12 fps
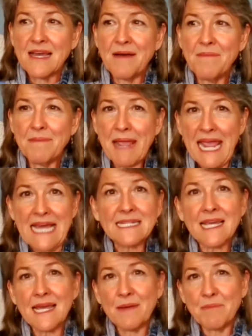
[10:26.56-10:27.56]
a
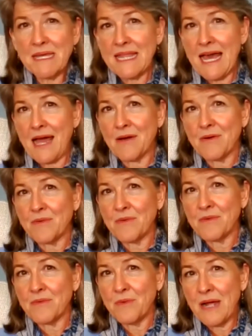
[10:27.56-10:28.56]
man can be that
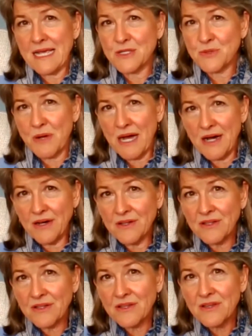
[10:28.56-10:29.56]
way as
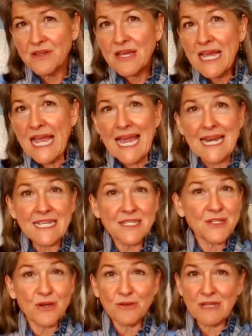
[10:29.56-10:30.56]
well, and
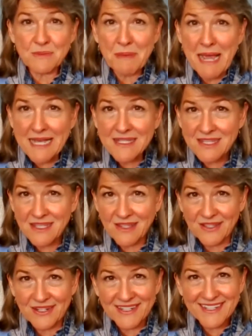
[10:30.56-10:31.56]
he's no less masculine.